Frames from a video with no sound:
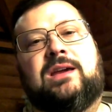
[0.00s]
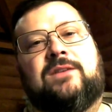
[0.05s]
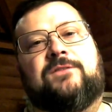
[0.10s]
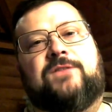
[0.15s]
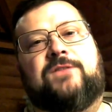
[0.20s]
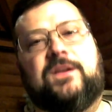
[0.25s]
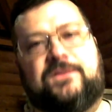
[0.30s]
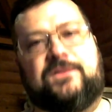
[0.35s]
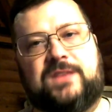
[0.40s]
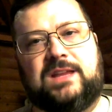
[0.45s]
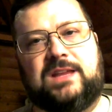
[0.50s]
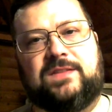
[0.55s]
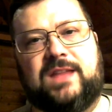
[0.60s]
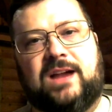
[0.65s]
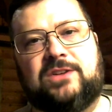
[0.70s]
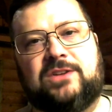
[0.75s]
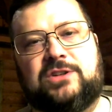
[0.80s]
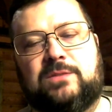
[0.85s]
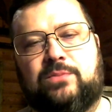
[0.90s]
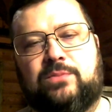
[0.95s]

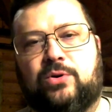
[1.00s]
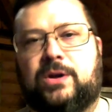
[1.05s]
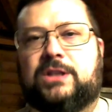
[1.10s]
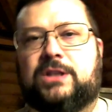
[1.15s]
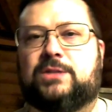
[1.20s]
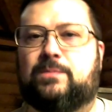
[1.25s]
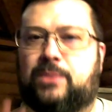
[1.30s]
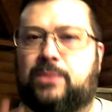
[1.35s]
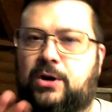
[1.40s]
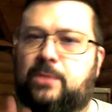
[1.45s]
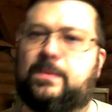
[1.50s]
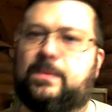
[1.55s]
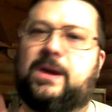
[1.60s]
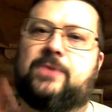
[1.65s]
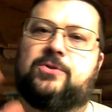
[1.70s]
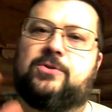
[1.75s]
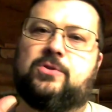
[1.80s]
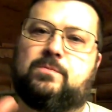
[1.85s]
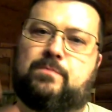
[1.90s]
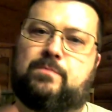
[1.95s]
15,000 points per
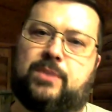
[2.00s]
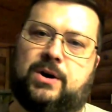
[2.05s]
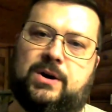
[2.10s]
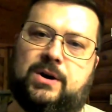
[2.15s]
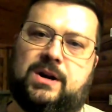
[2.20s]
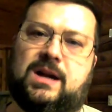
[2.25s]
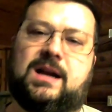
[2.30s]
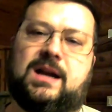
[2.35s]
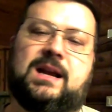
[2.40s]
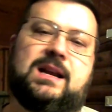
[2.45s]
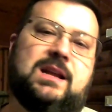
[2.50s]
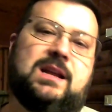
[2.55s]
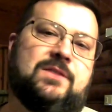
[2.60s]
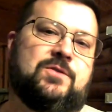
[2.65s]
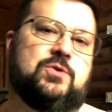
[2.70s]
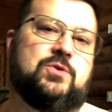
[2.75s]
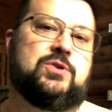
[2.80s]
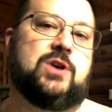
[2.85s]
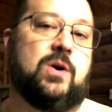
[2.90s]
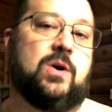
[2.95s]
bedroom per night if
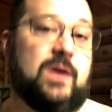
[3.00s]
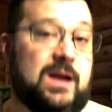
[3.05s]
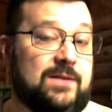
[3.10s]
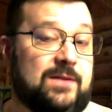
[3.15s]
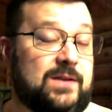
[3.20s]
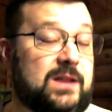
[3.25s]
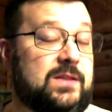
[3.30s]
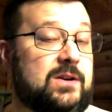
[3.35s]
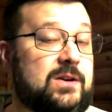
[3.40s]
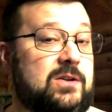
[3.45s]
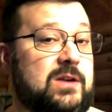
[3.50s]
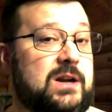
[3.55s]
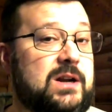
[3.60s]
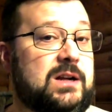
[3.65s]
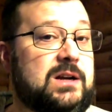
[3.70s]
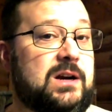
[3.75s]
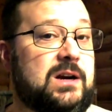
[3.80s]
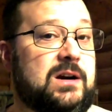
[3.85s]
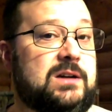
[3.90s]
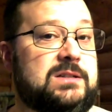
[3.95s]
you don't have any of their
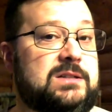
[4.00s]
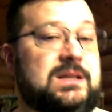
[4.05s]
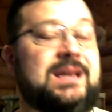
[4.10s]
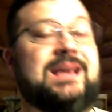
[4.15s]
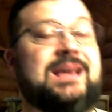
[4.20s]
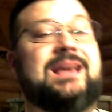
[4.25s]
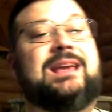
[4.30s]
credit cards.